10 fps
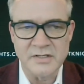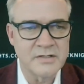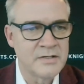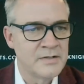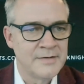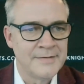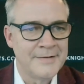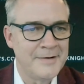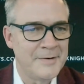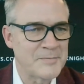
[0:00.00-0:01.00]
And
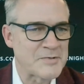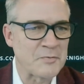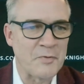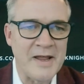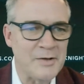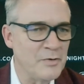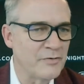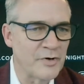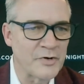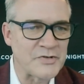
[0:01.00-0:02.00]
um, it's a great
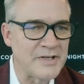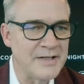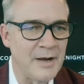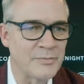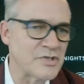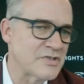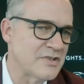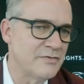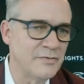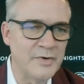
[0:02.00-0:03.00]
university. And I'm
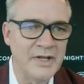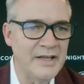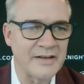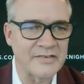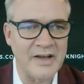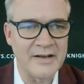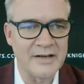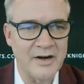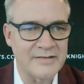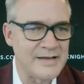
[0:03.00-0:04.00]
just really
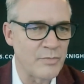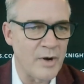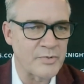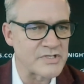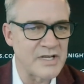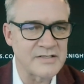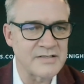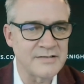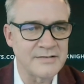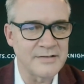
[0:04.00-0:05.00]
excited. Our team
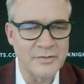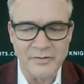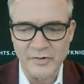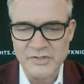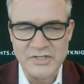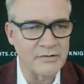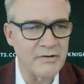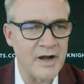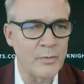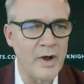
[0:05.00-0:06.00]
represents the university the
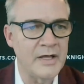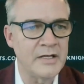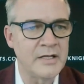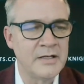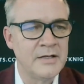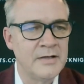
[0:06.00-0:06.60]
right way.